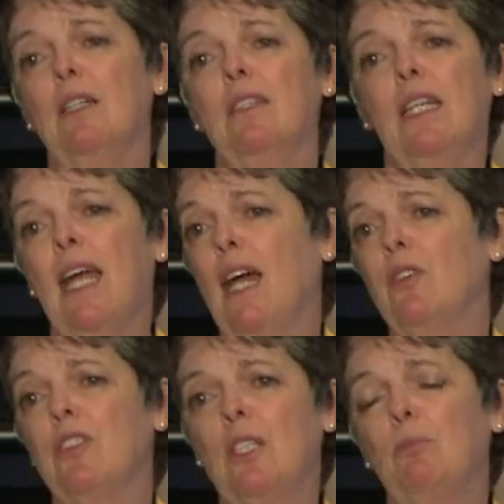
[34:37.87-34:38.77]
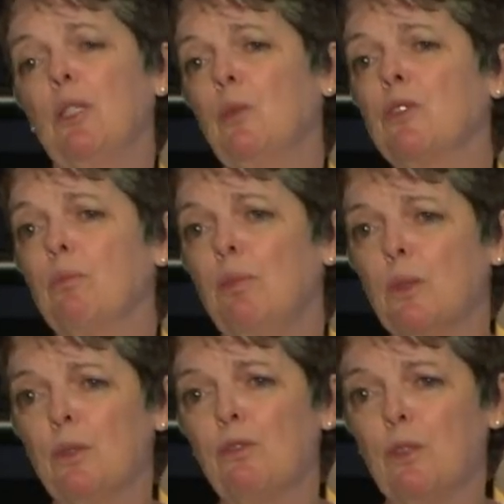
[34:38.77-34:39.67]
and Housekeeping was a
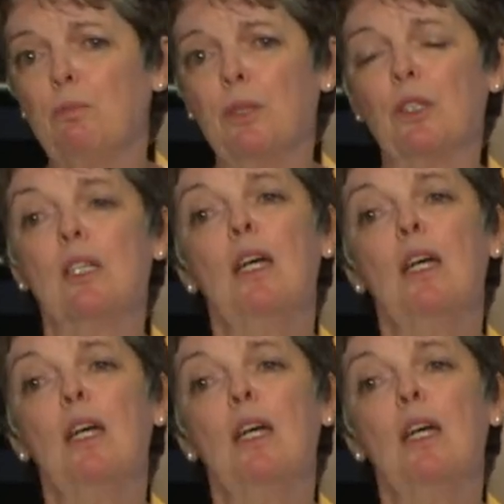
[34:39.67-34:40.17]
beautiful book,